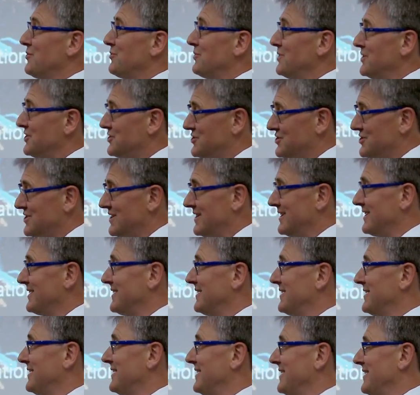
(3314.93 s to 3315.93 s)

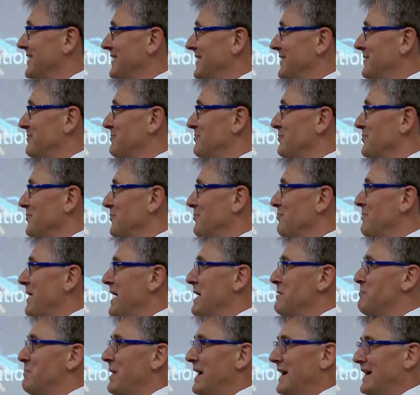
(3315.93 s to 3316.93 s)

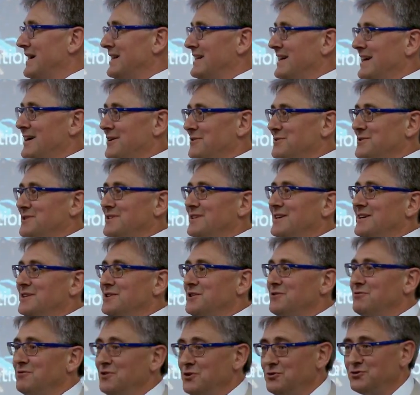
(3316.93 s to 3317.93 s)
may pan out
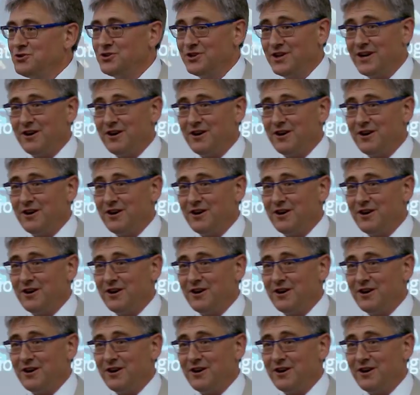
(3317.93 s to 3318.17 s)
under future